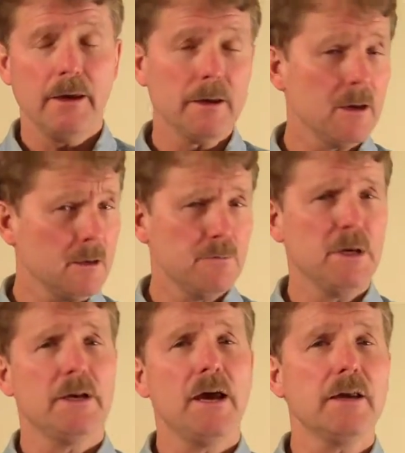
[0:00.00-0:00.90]
And I
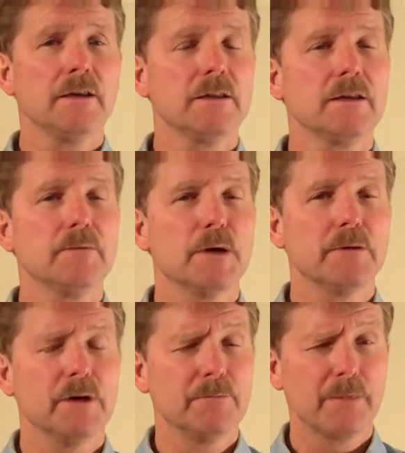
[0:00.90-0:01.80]
admit I had a little
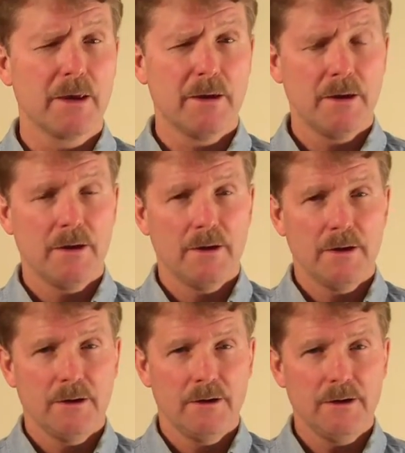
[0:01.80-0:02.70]
bit of
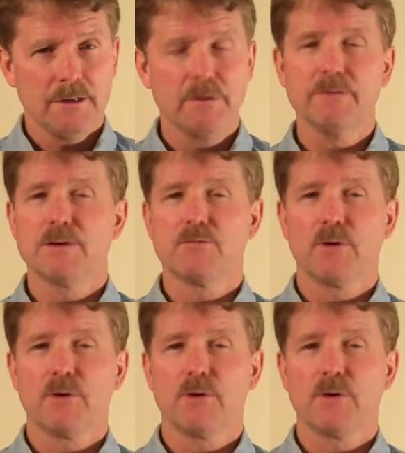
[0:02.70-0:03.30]
a